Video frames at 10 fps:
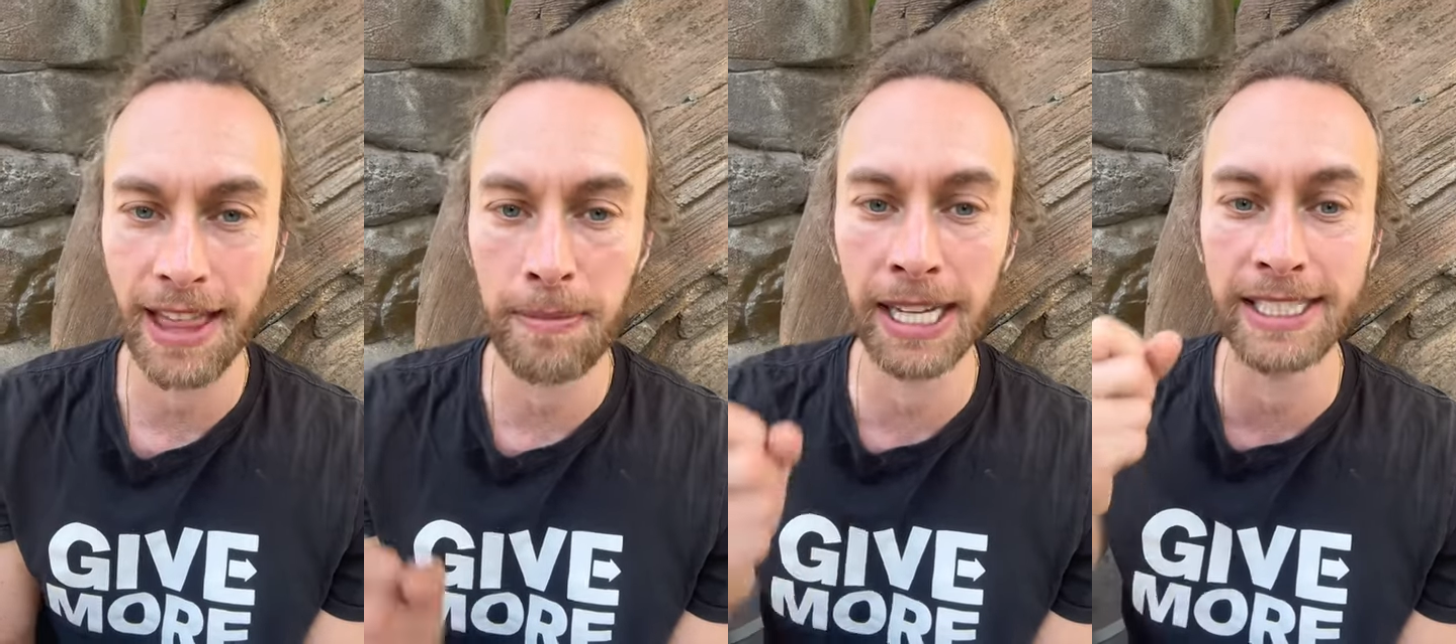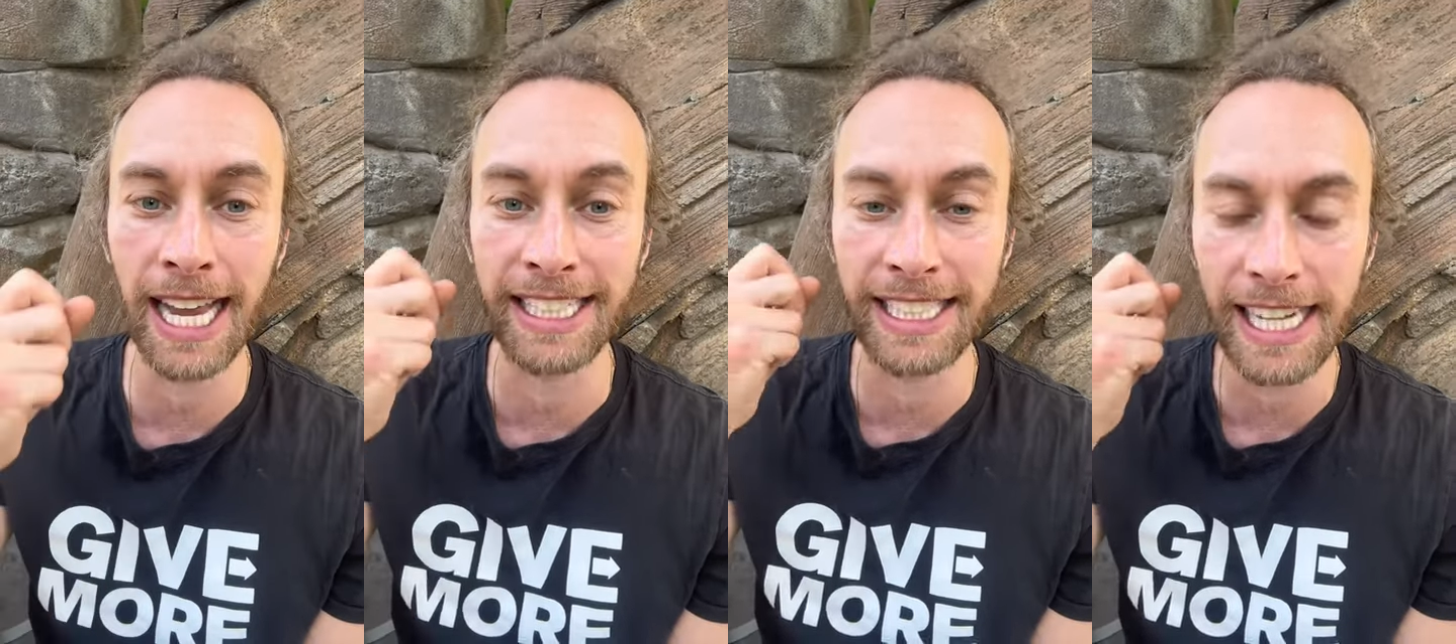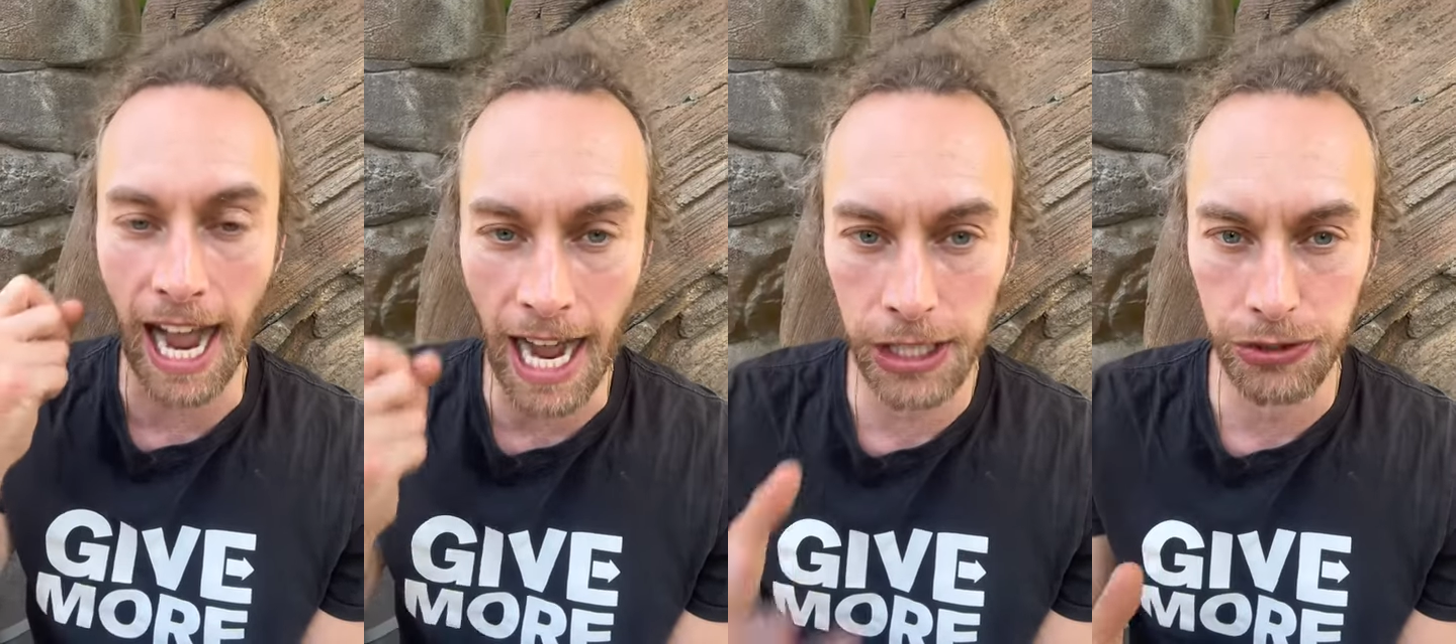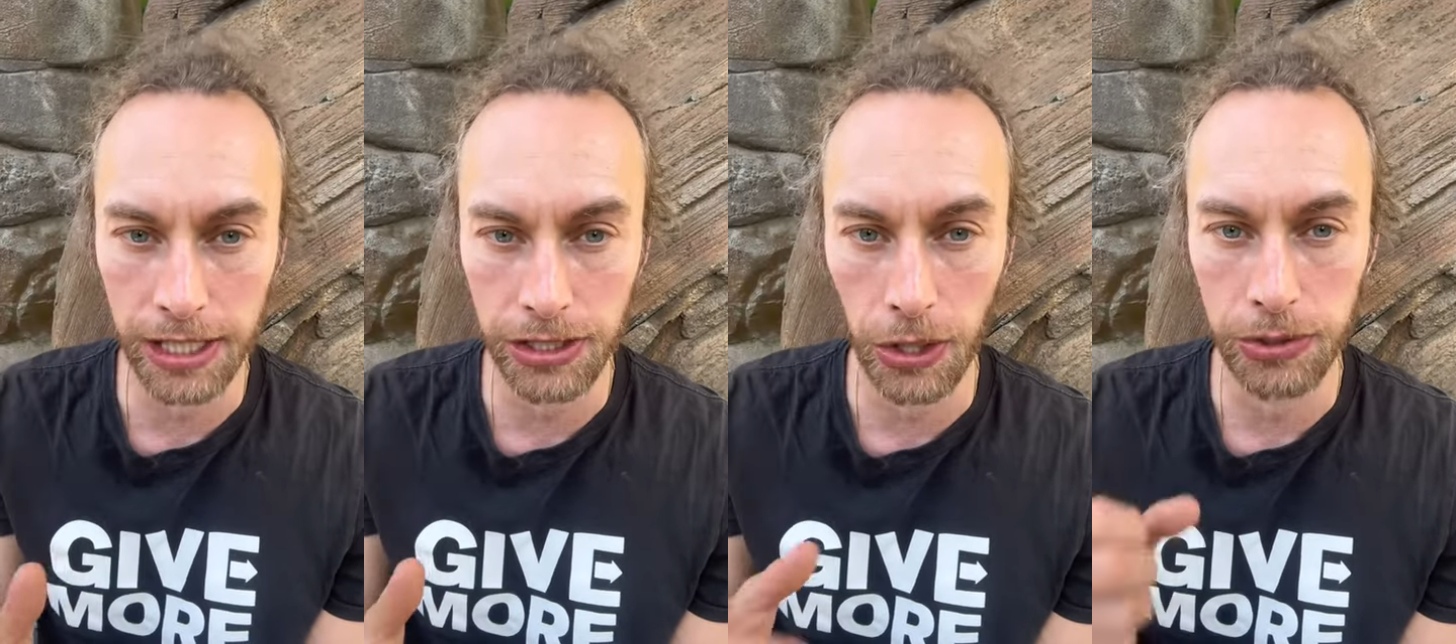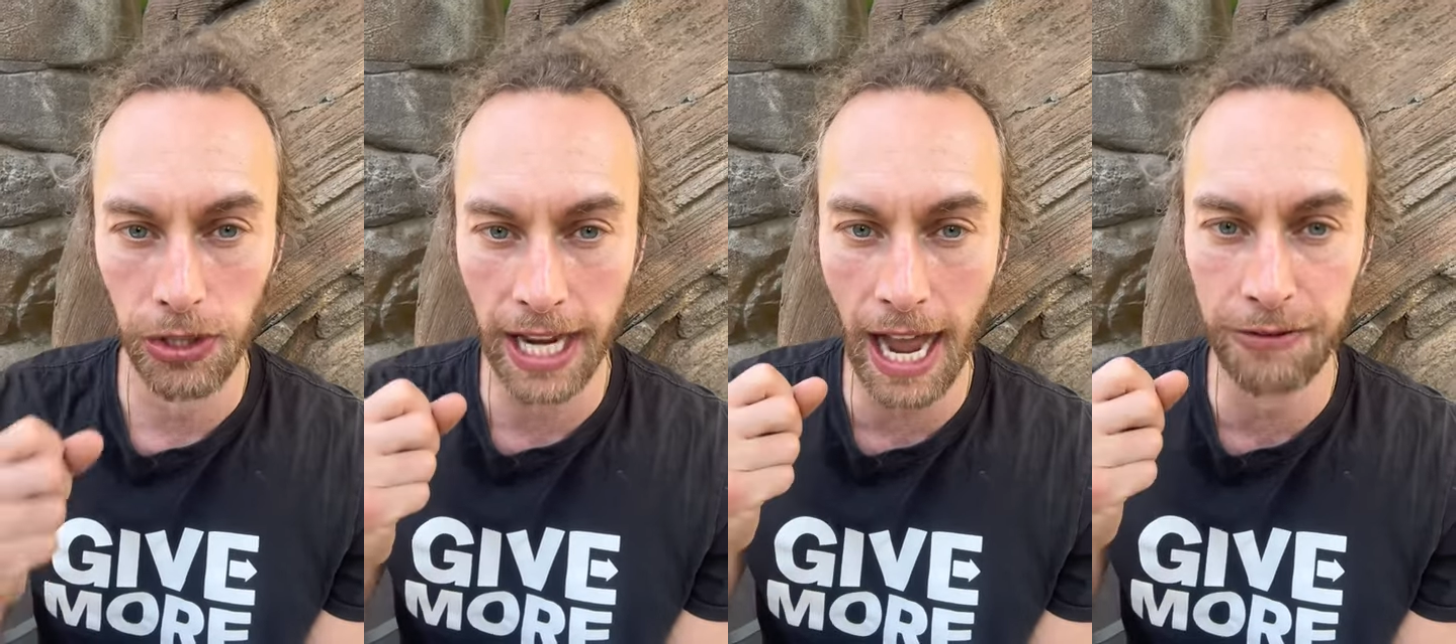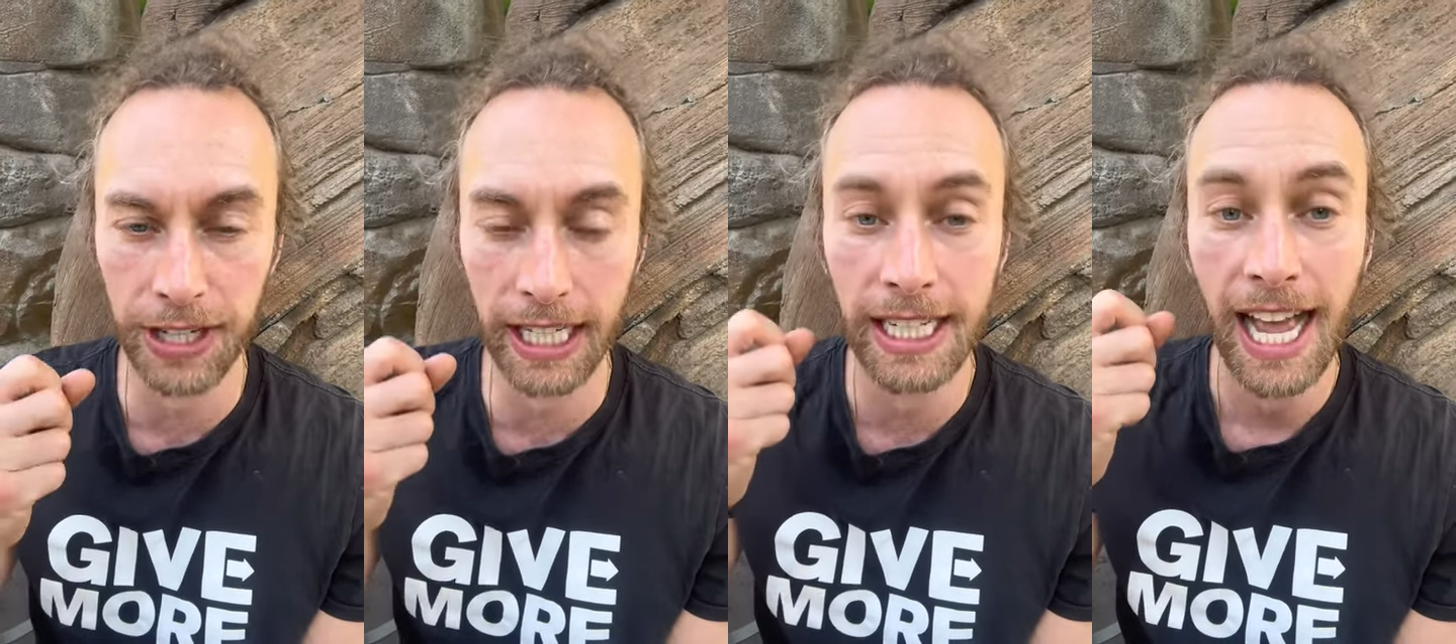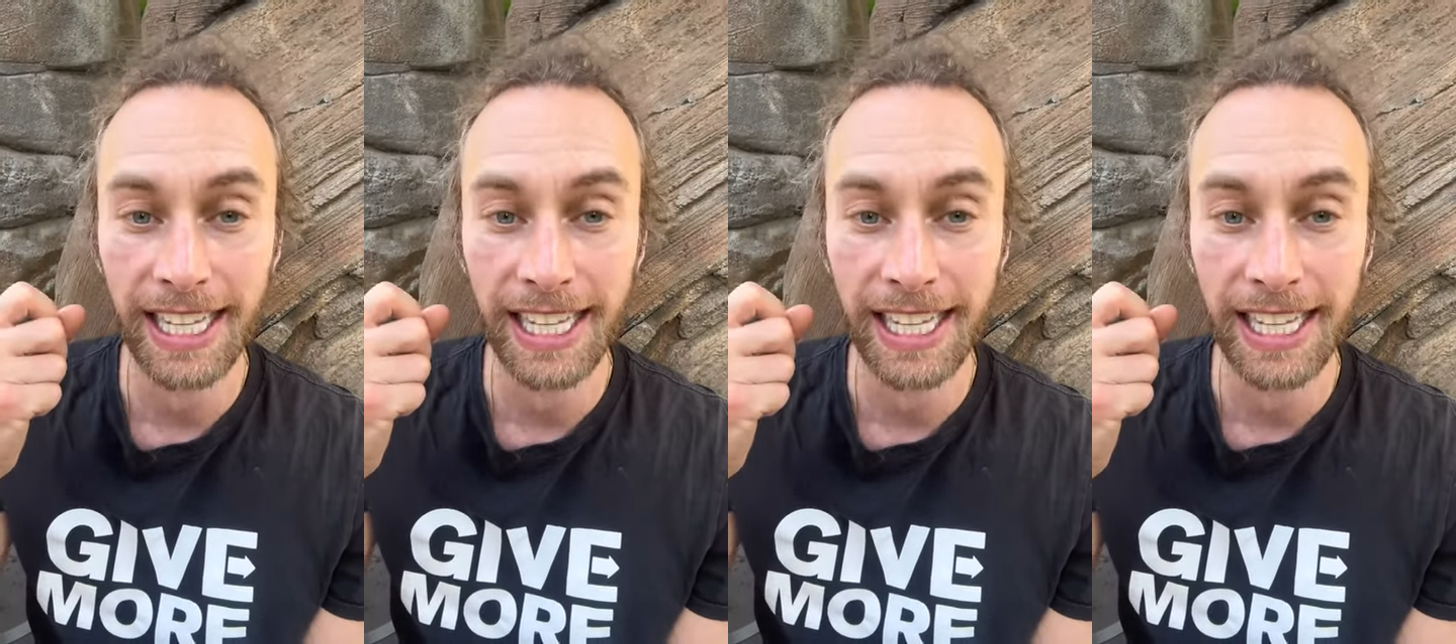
That means it dehydrates you. So caffeine